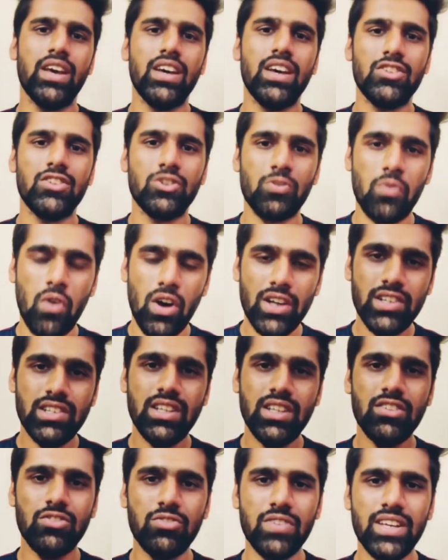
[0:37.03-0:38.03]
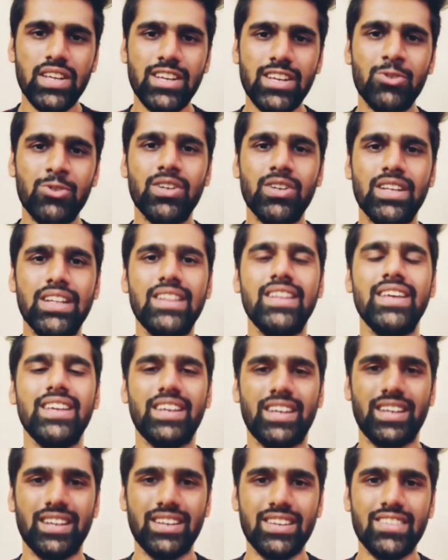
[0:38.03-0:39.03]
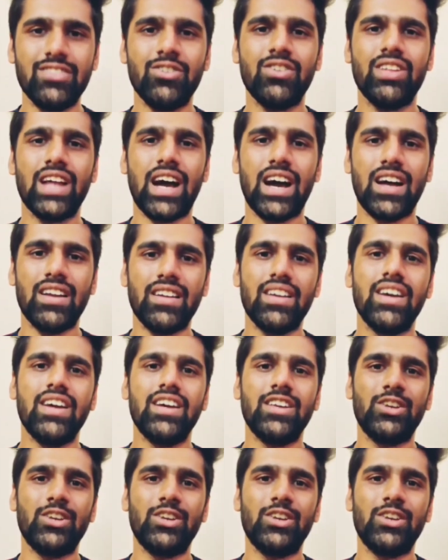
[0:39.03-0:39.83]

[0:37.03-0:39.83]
So watch this video till the end so that